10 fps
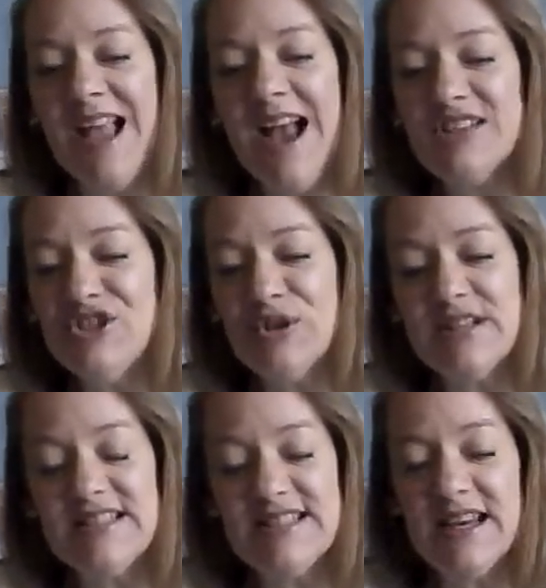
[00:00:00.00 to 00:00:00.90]
As you
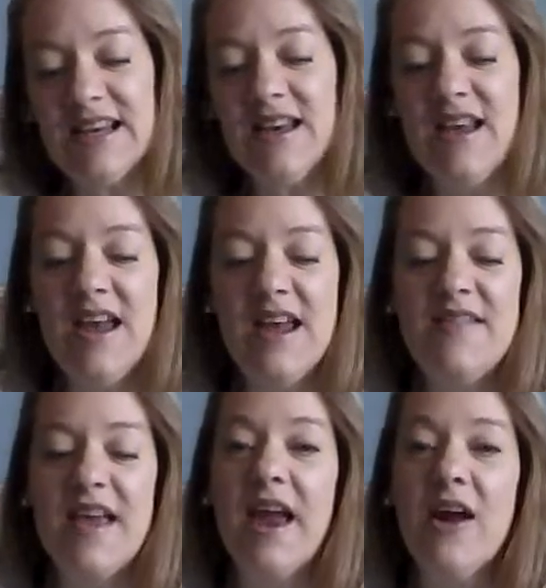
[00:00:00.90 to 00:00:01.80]
can see, in
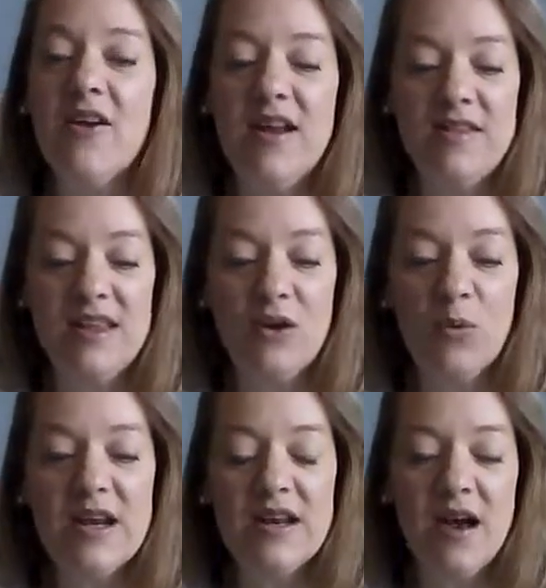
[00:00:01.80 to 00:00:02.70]
the
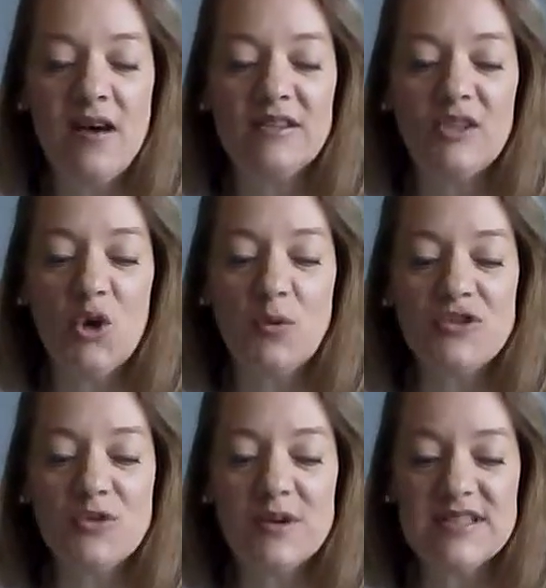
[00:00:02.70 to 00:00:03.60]
arena of global
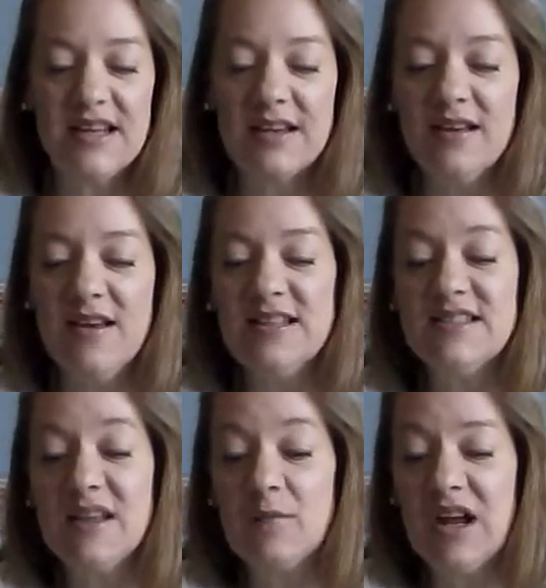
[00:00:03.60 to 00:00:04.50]
sourcing,
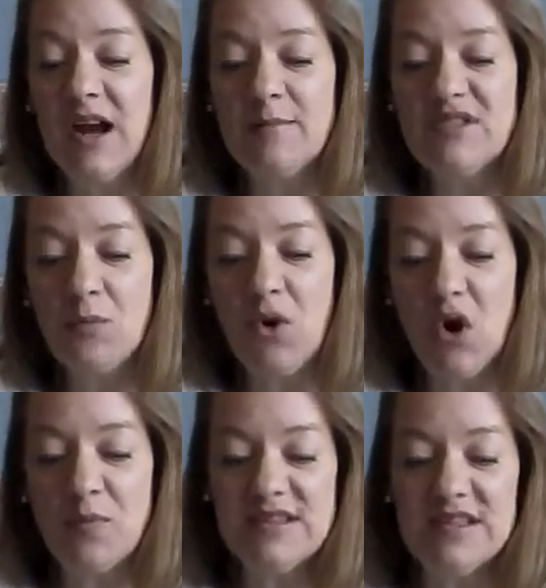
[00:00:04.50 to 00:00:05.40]
sometimes the
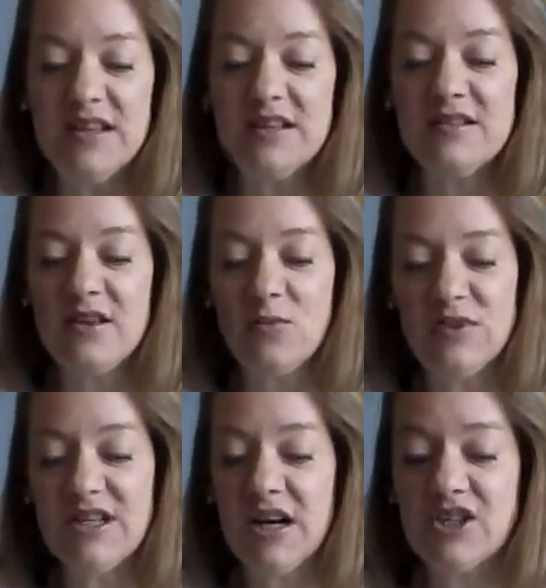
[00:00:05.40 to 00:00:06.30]
purpose is
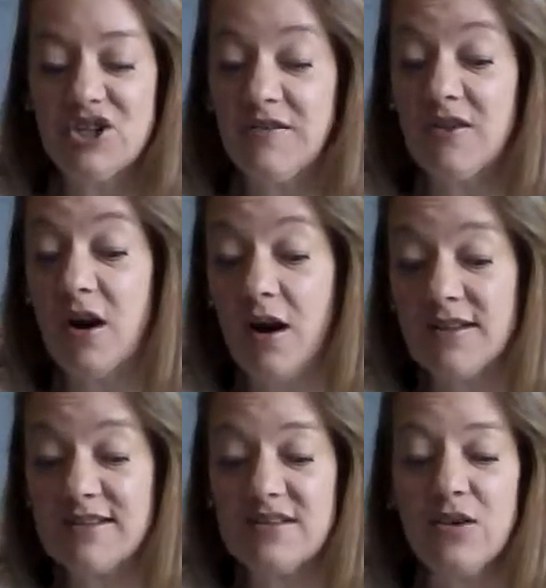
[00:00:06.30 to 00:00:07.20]
reduction of
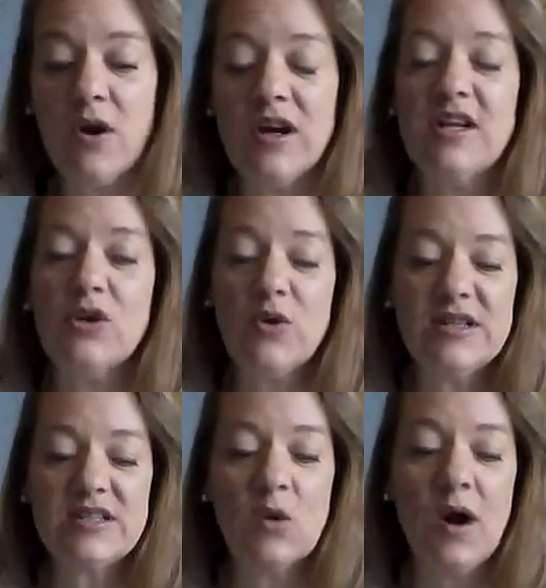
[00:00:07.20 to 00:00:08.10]
costs or
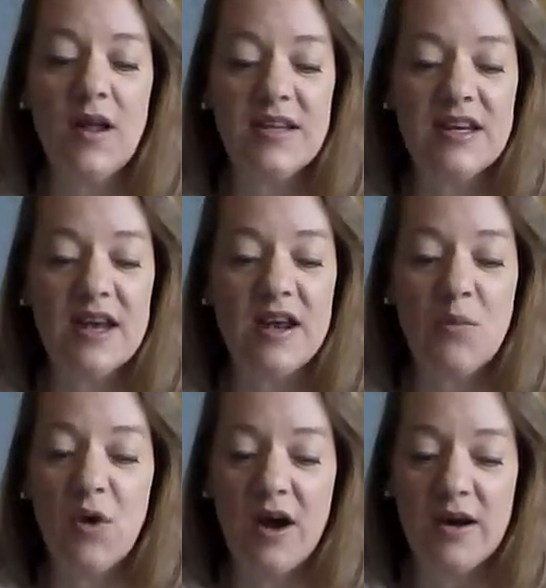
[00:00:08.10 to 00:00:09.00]
increased quality in a
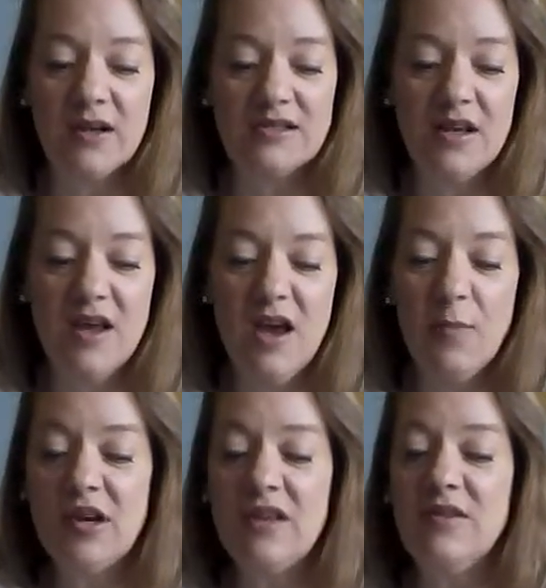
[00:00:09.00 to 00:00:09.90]
product.
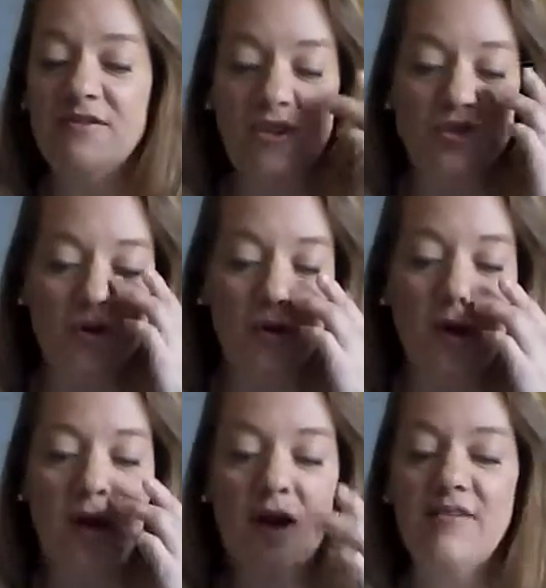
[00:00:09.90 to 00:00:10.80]
But in the future,
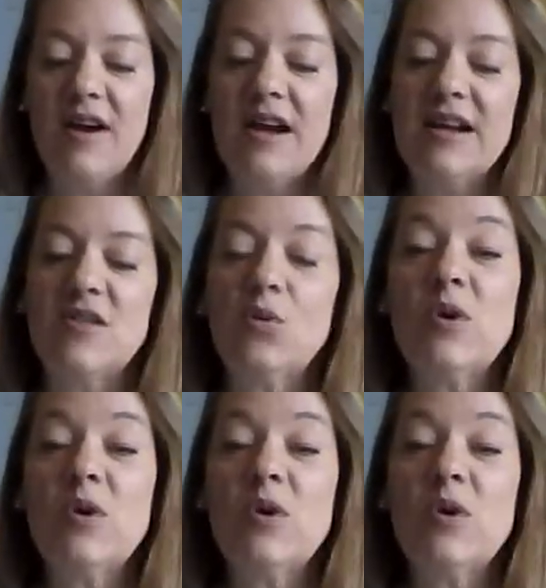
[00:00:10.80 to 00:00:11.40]
finding the